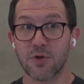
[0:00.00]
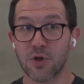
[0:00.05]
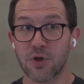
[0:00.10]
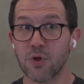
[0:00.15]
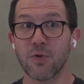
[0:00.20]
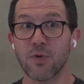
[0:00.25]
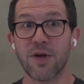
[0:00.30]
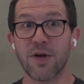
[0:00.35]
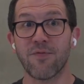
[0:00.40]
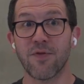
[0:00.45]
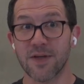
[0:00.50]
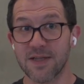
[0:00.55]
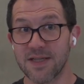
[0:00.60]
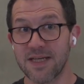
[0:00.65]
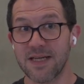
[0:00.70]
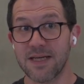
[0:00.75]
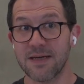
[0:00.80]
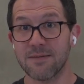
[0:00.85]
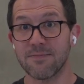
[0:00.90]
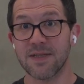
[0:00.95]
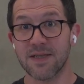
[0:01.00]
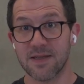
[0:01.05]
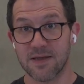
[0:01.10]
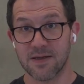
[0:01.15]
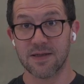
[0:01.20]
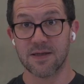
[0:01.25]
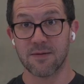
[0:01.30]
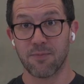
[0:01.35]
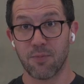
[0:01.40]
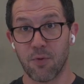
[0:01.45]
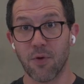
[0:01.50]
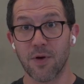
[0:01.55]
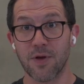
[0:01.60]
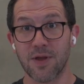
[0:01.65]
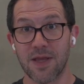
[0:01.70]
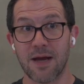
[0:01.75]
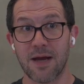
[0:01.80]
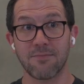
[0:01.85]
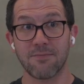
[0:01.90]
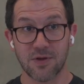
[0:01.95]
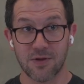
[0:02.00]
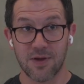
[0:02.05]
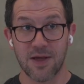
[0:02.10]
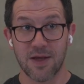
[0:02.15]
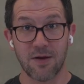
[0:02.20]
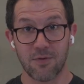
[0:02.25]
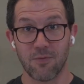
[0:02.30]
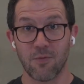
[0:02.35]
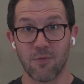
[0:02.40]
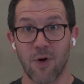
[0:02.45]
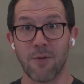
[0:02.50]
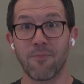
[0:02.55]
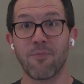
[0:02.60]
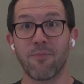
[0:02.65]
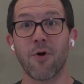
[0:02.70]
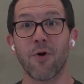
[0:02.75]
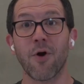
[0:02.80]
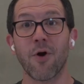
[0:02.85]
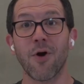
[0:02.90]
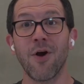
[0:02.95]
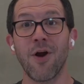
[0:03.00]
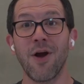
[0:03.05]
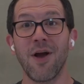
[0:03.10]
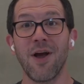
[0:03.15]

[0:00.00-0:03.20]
2 different teams to support them so that one per